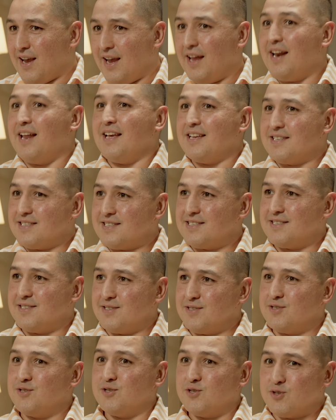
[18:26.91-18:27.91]
It is
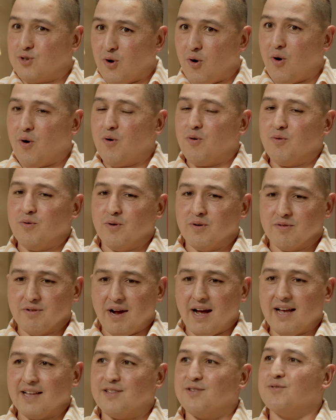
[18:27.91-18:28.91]
so
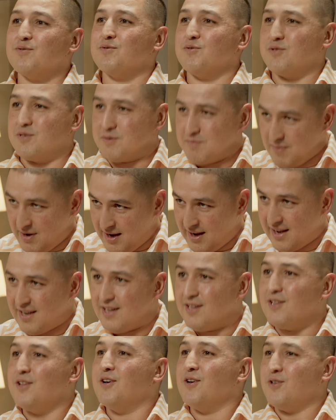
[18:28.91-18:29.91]
right to
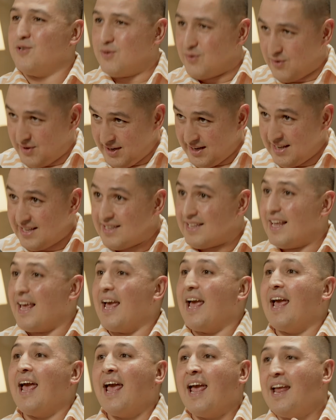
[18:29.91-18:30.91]
smile, to greet
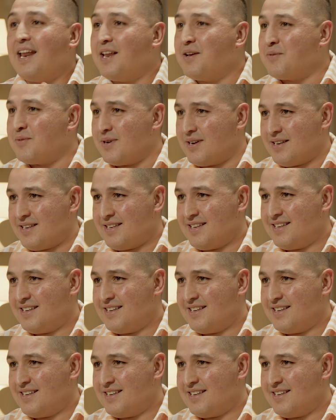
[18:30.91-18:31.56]
anyone.